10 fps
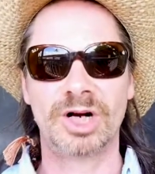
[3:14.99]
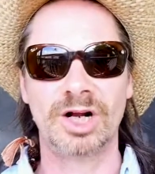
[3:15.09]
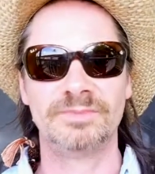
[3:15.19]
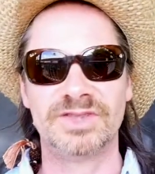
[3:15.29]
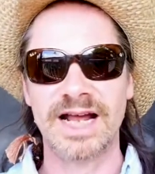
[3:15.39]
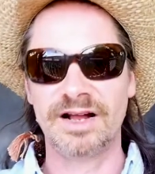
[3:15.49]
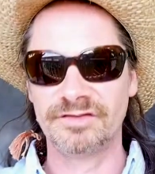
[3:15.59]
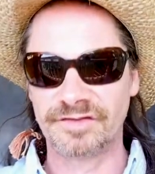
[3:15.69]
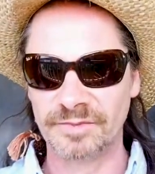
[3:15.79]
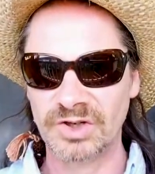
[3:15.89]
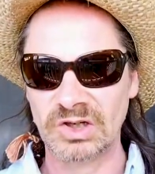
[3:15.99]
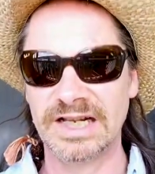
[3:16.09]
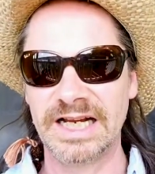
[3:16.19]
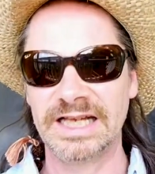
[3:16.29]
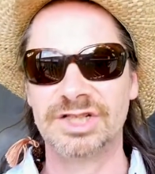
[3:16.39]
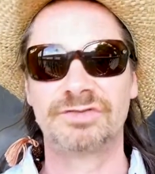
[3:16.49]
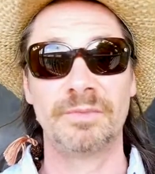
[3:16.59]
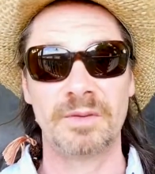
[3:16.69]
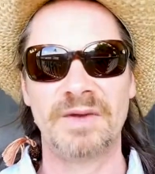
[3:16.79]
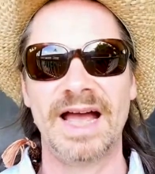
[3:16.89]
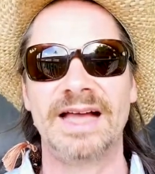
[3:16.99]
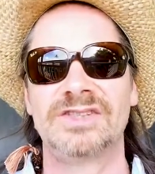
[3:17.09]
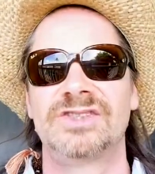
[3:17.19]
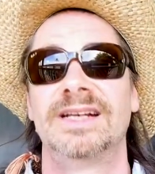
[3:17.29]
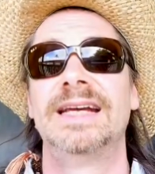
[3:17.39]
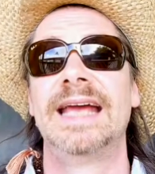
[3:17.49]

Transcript: comes down from your lineage, from the past,